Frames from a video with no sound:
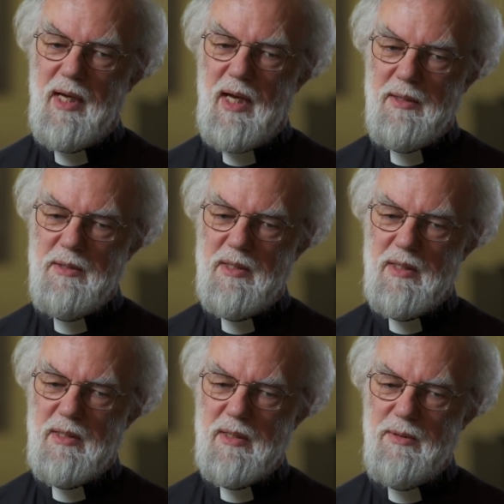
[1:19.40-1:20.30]
And
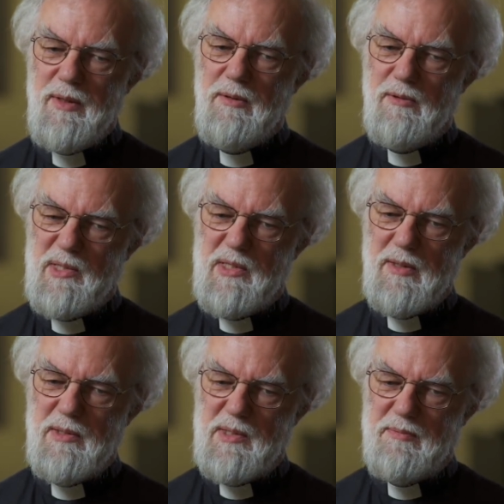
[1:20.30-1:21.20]
although
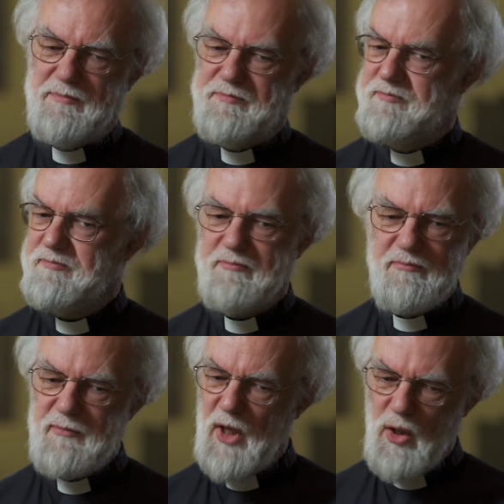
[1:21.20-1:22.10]
Christians
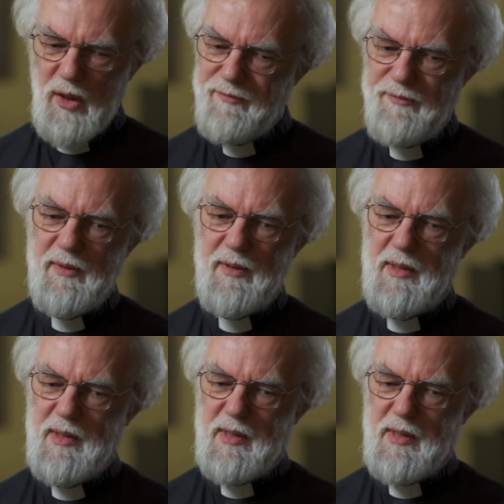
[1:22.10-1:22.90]
often